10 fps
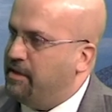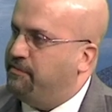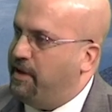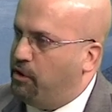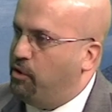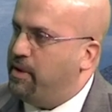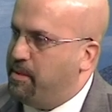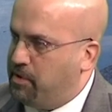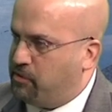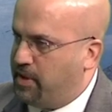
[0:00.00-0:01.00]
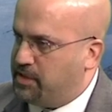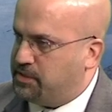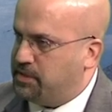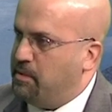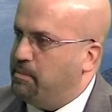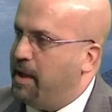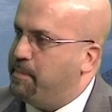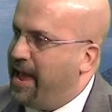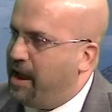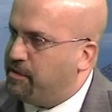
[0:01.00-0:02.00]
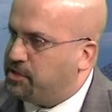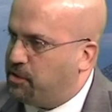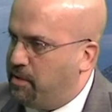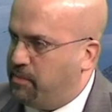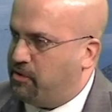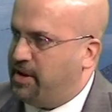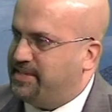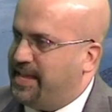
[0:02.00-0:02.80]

Fellow immigrants. My parents are immigrants.